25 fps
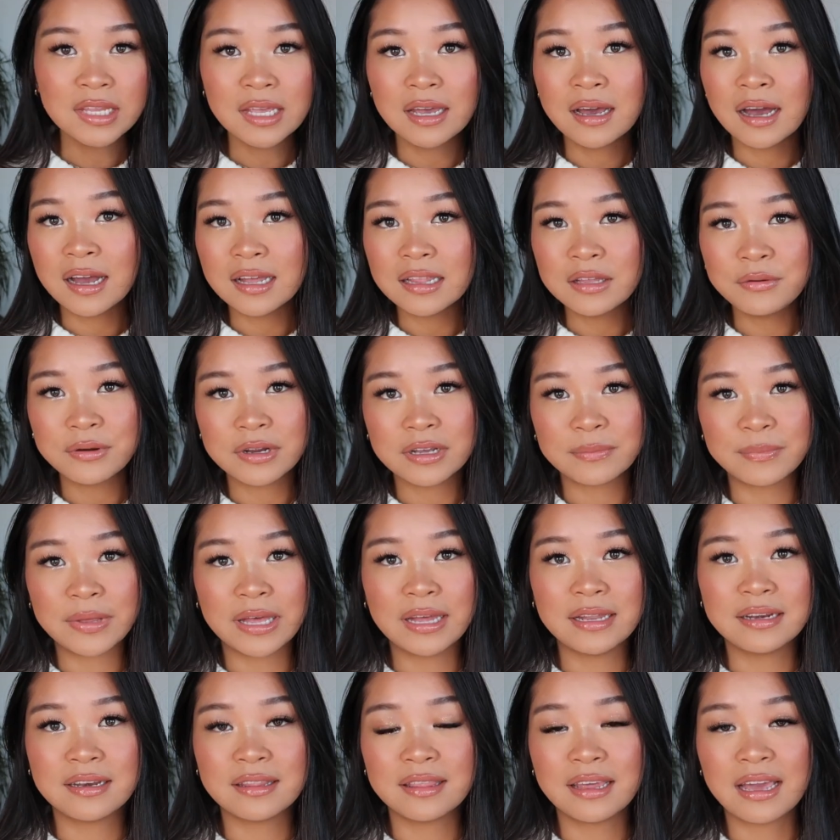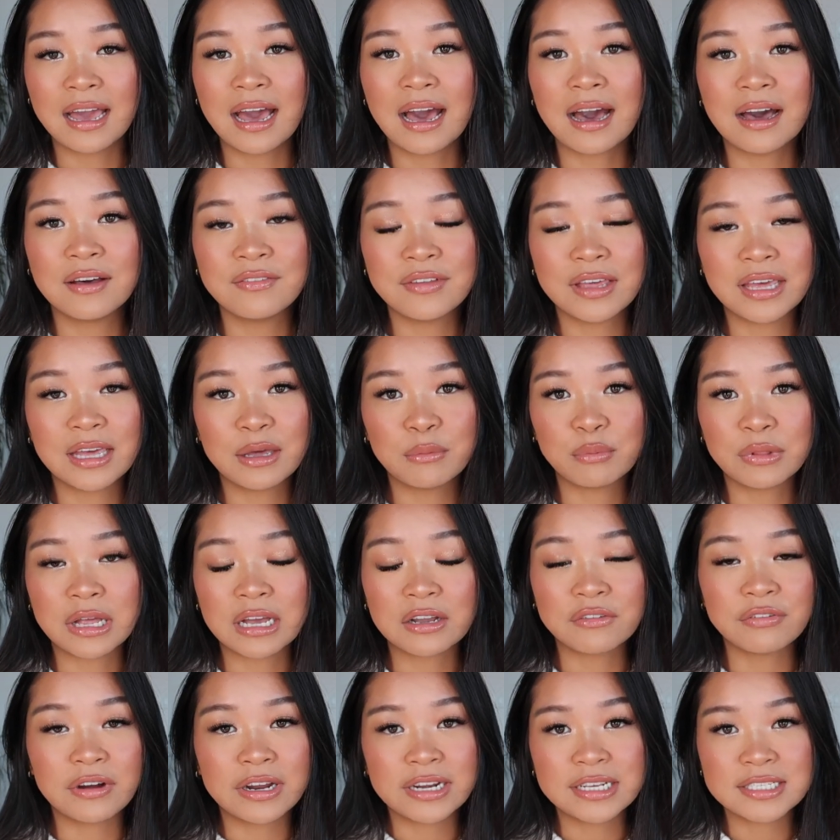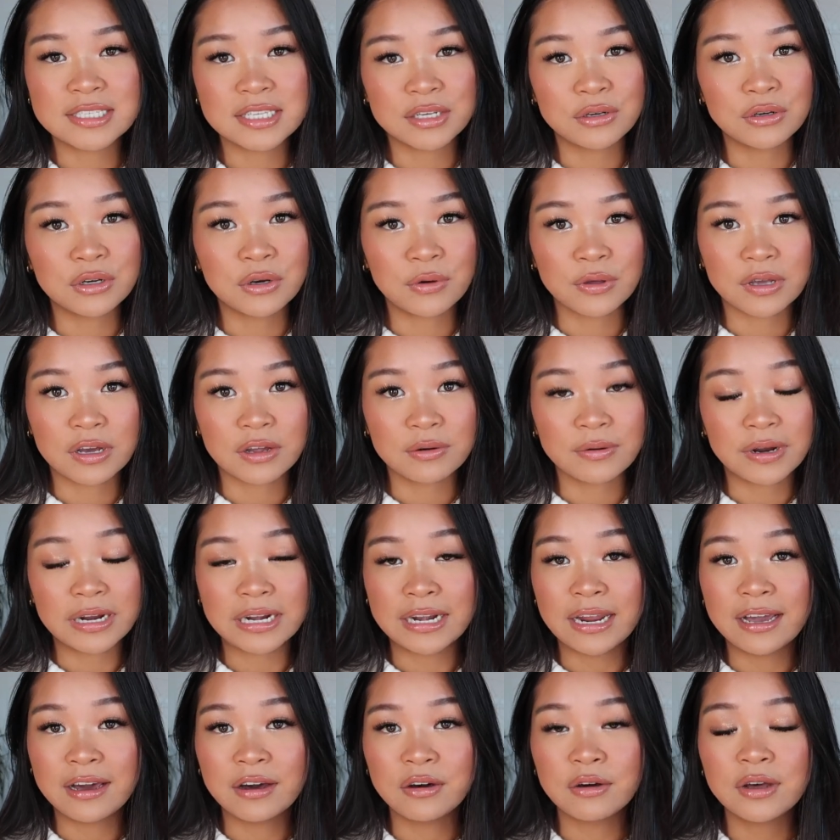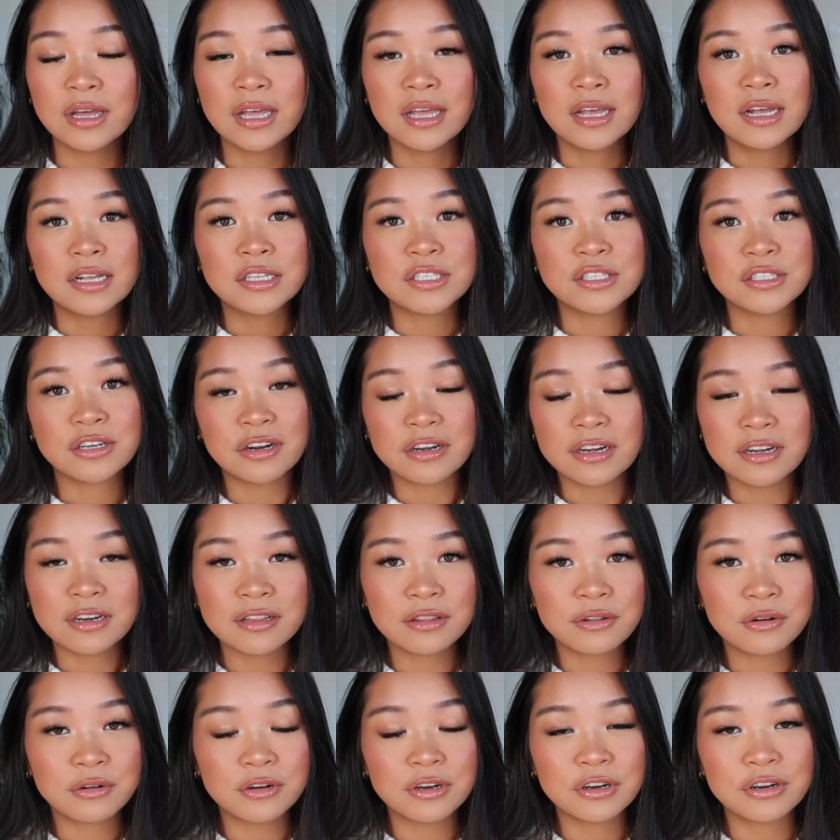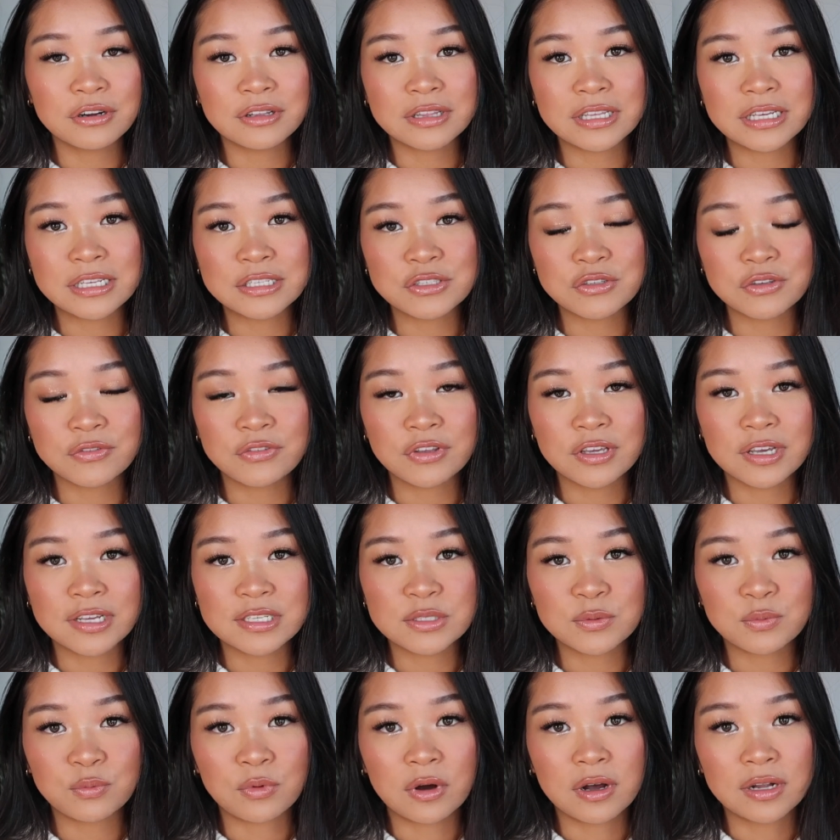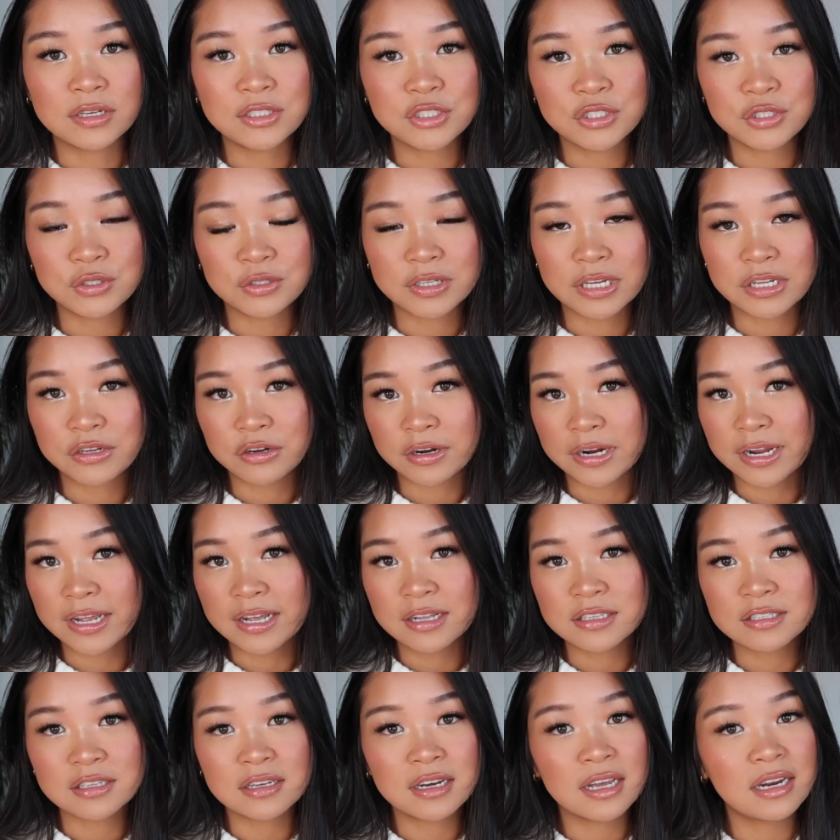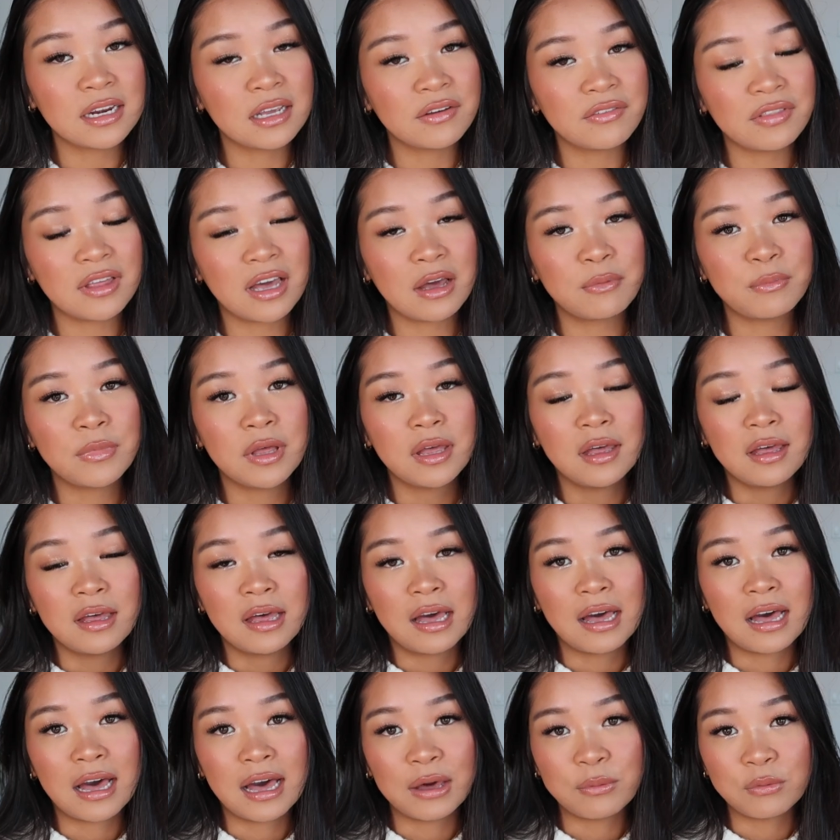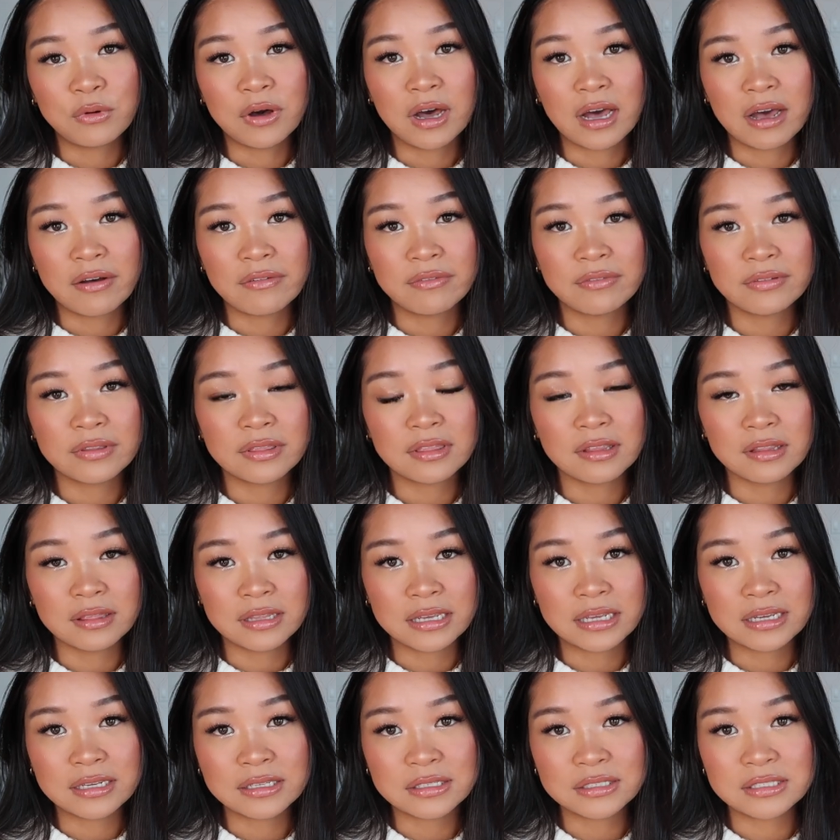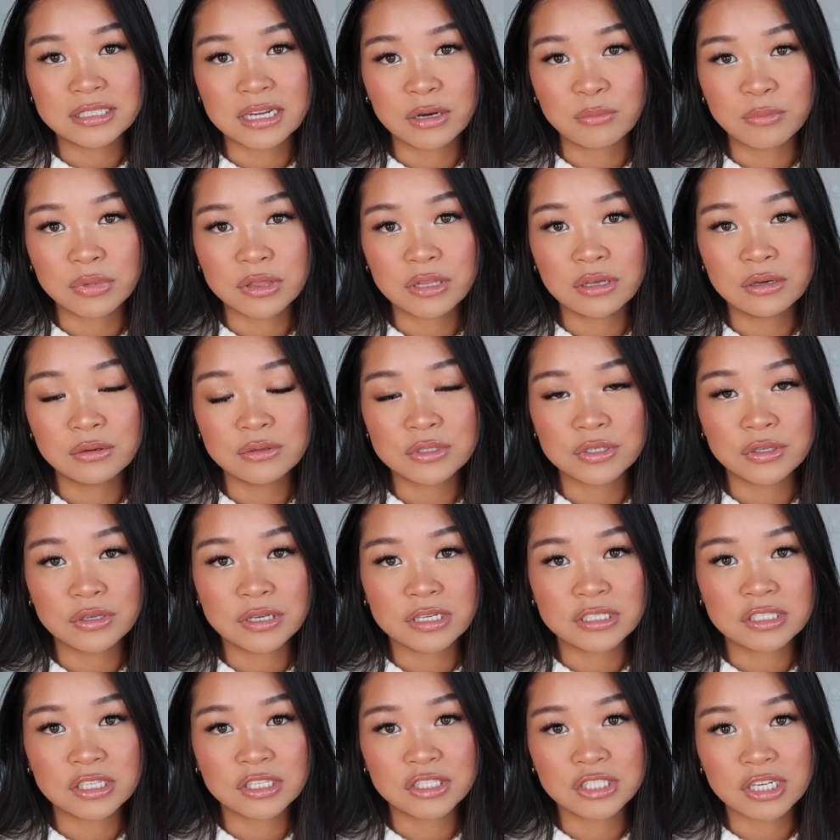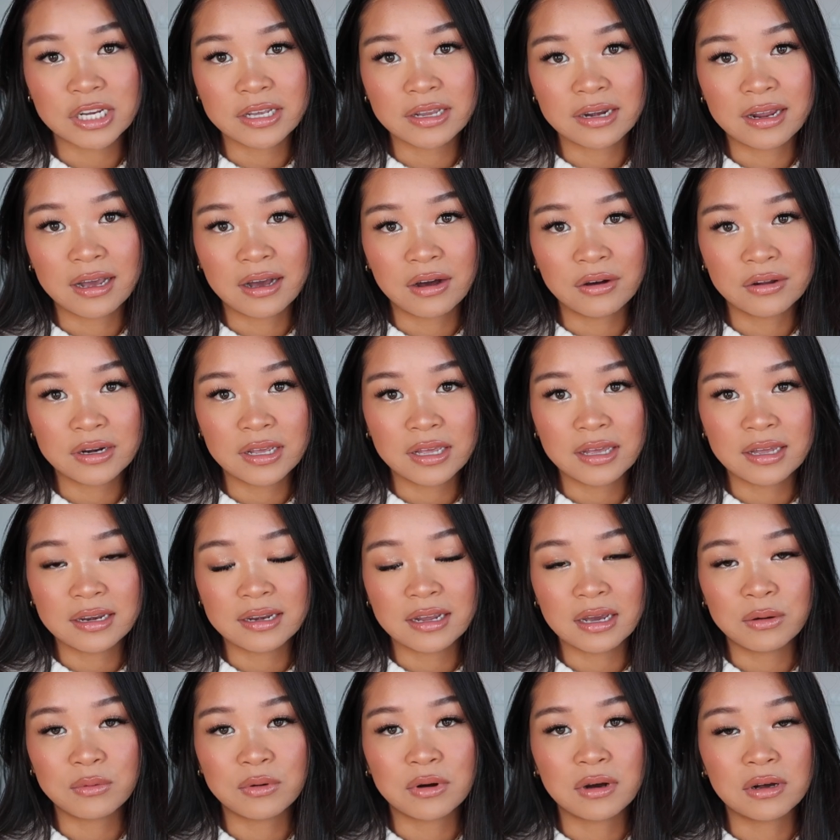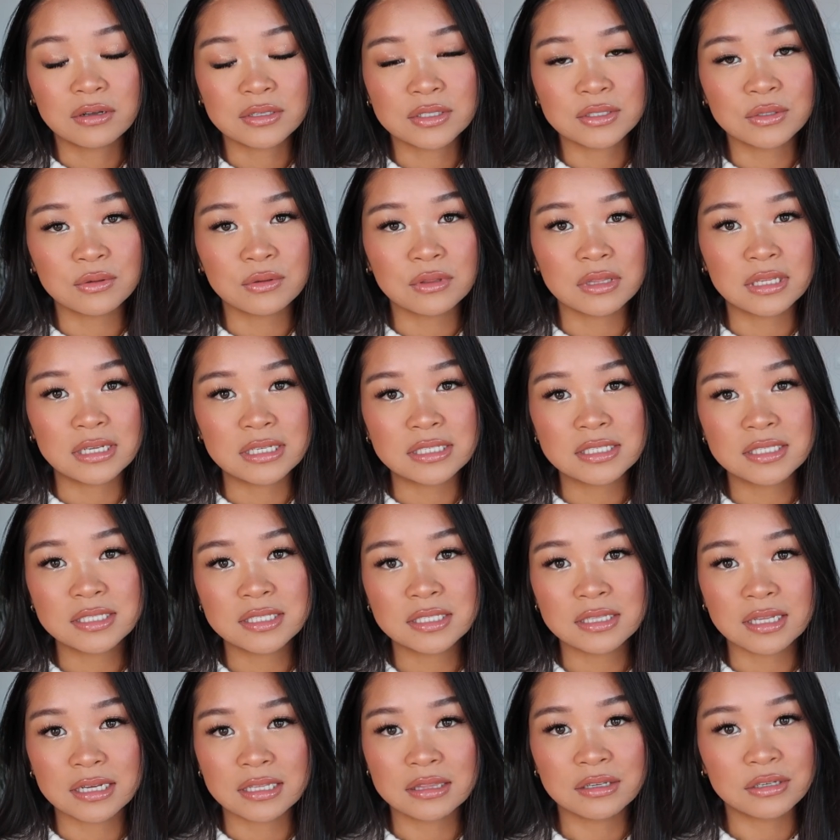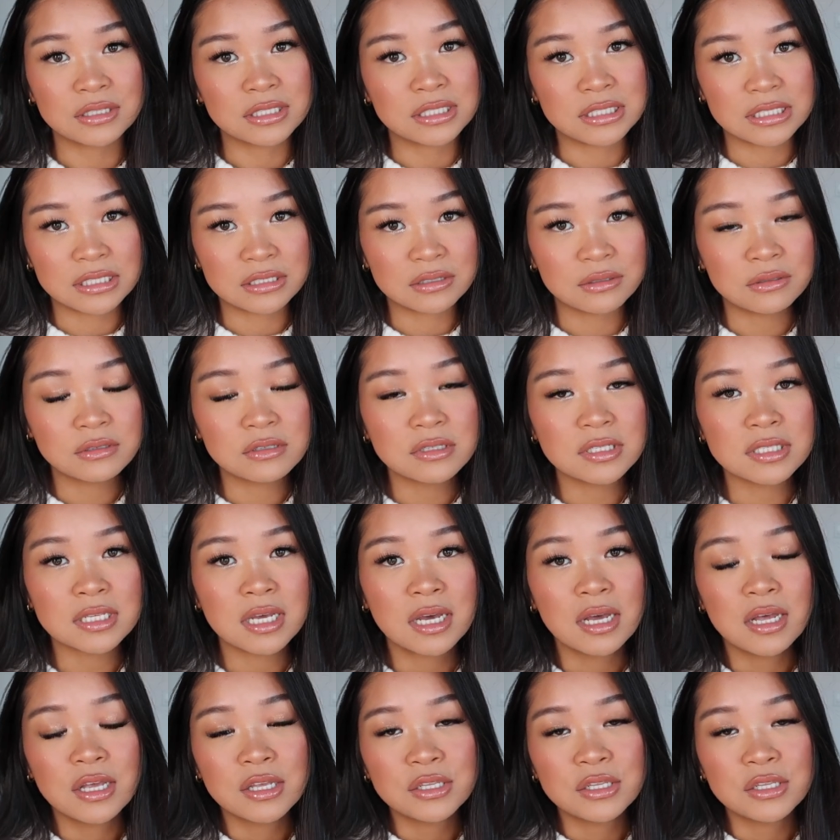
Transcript: Highly recommend. They have a Black Friday sale going on right now. Started a little early, so if you guys want to get your hands on any of them, I will have the link down below so you guys can check it out, and I will also list like their deals.